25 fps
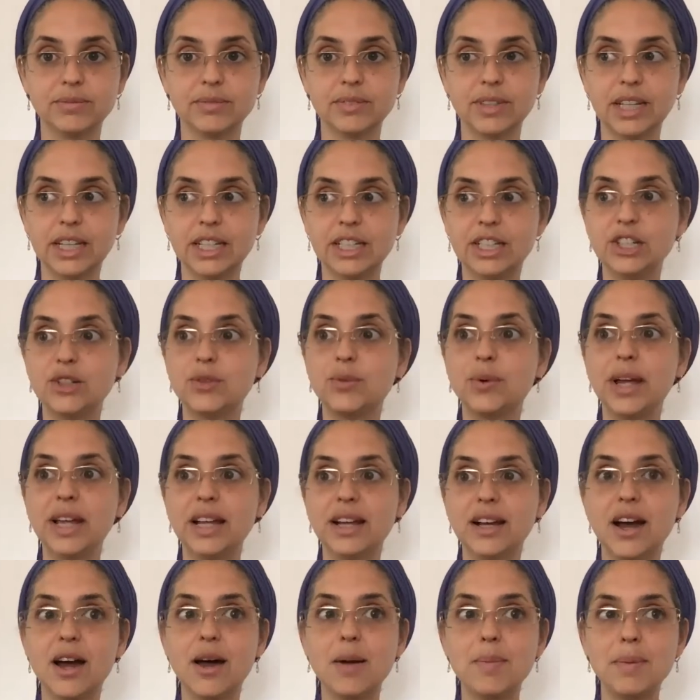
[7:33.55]
Like, you
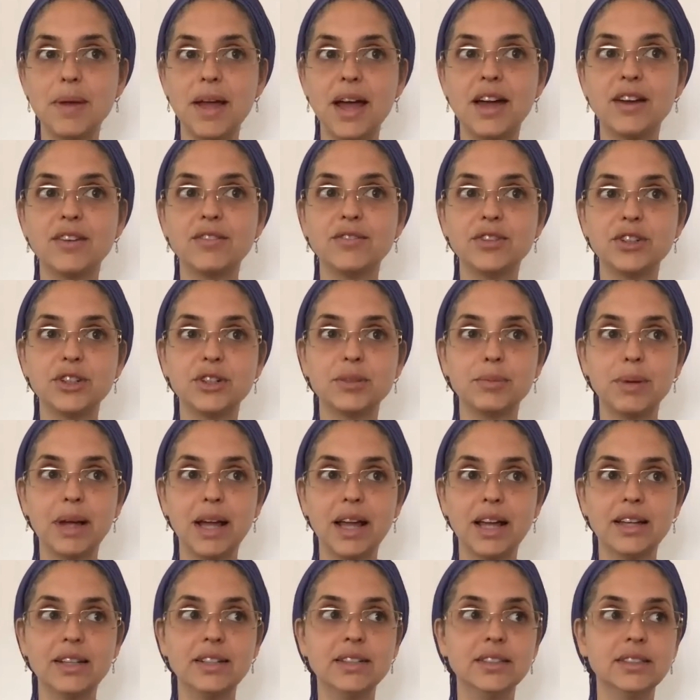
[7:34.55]
wake up out of your
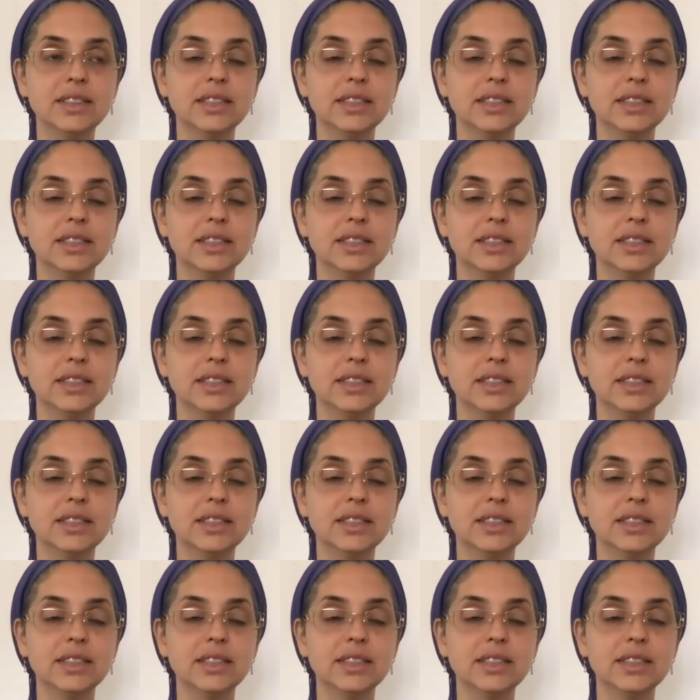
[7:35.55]
bed,